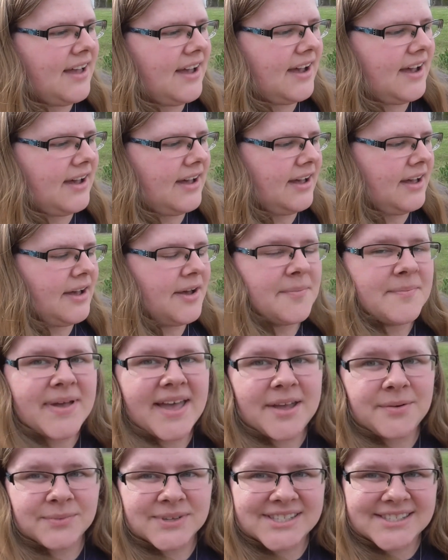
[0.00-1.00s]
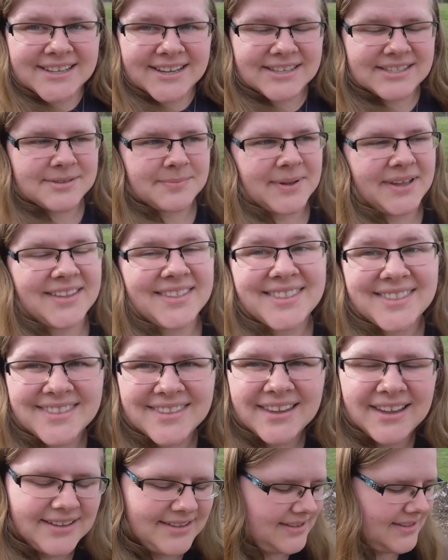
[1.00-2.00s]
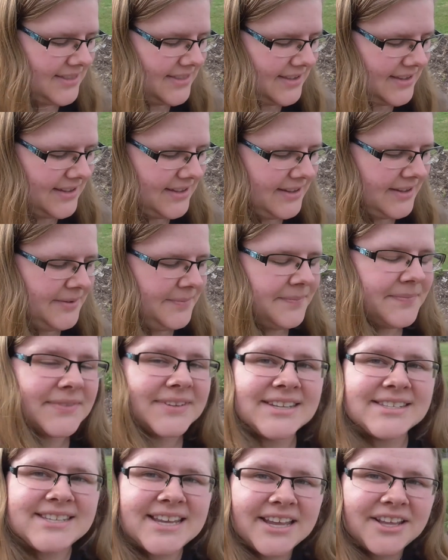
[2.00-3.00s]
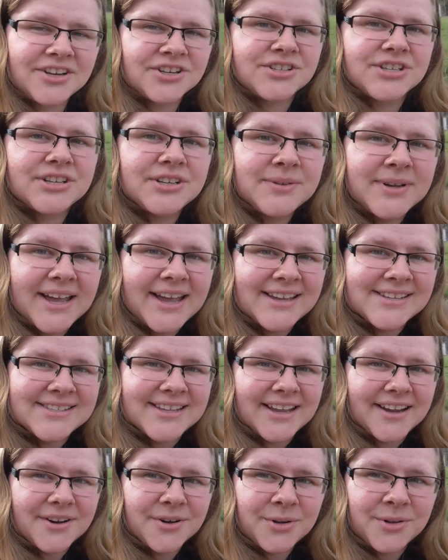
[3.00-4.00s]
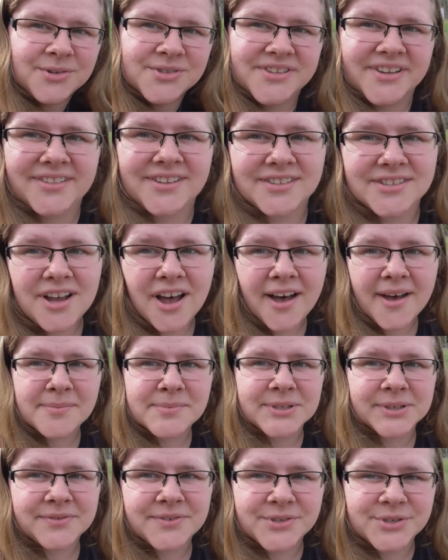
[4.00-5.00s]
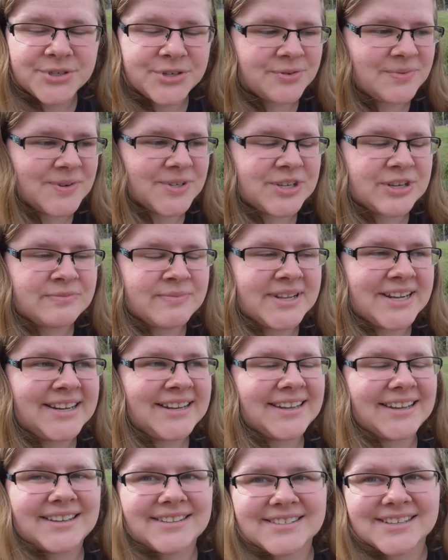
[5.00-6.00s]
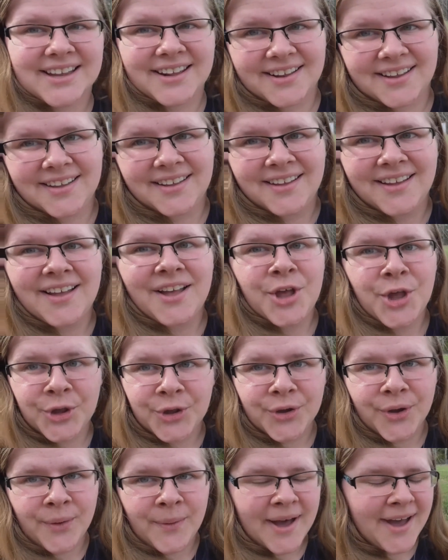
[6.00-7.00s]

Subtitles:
And what's nice about the container too, it has the air holes on the top, so if there's too much humidity, it's gonna go